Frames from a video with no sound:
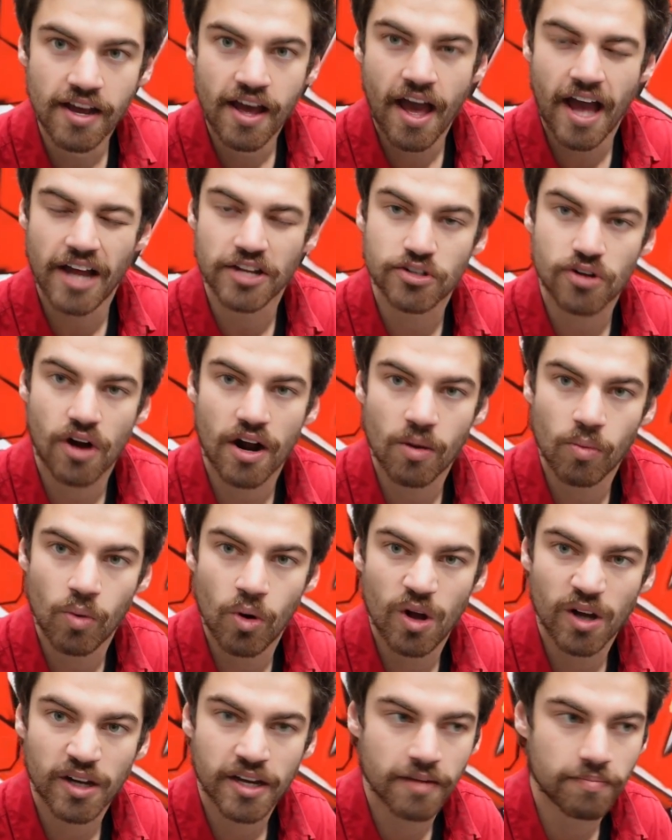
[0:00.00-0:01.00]
and try to
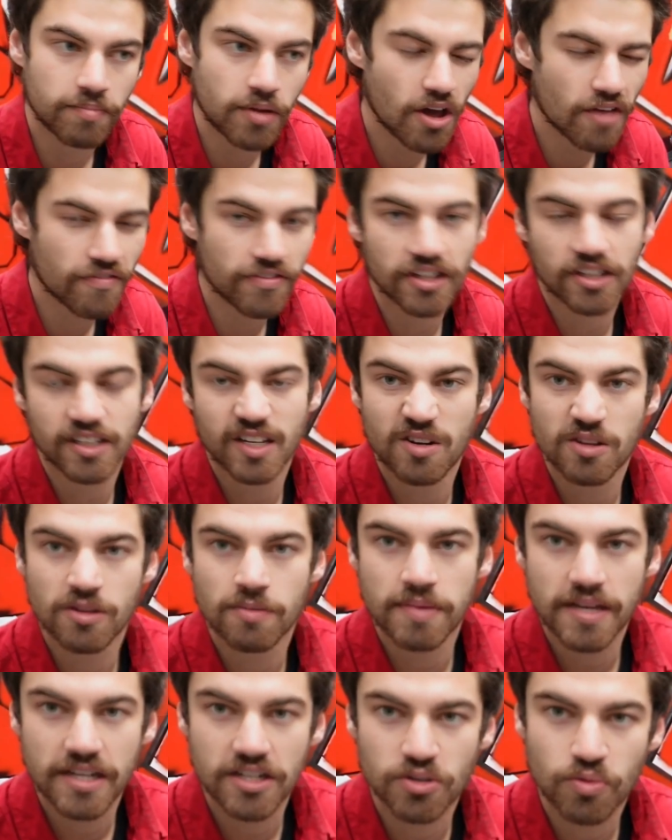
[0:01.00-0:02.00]
work it perfectly to the
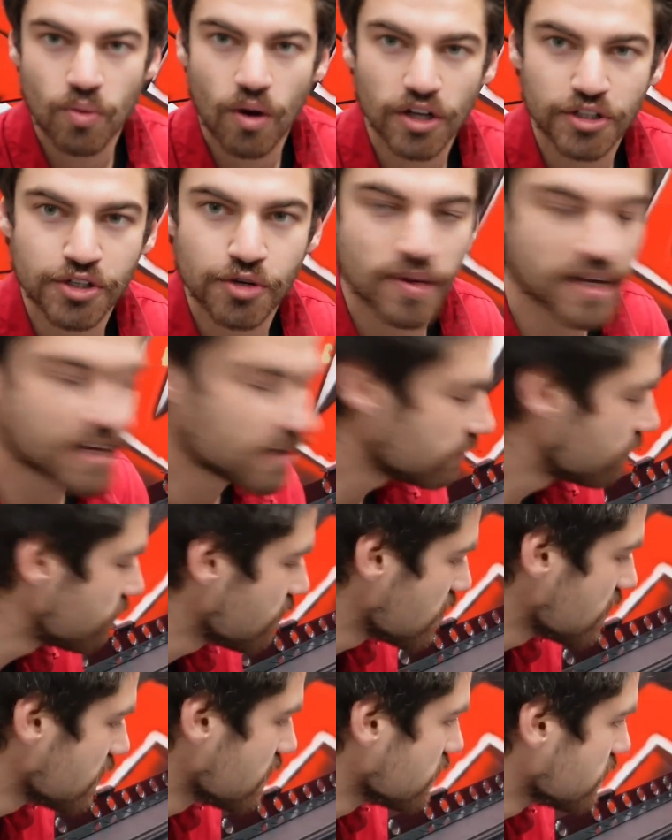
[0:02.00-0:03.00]
biggest washer we can
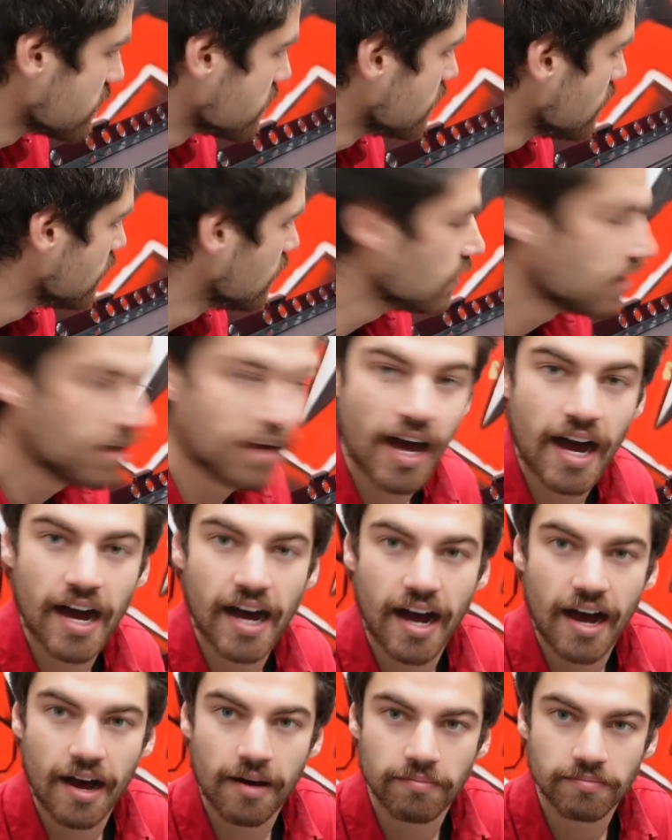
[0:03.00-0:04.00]
fit in
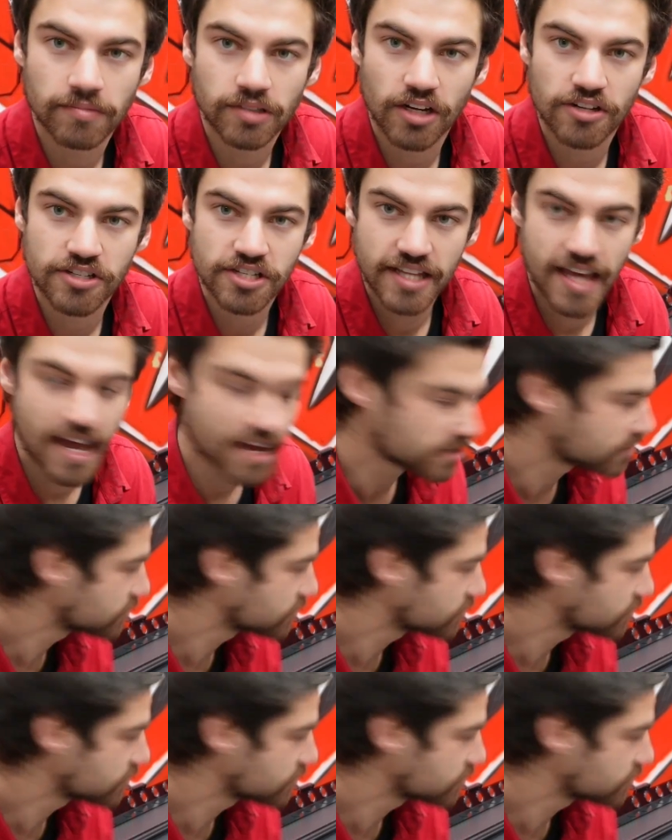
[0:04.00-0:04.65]
close to the edge.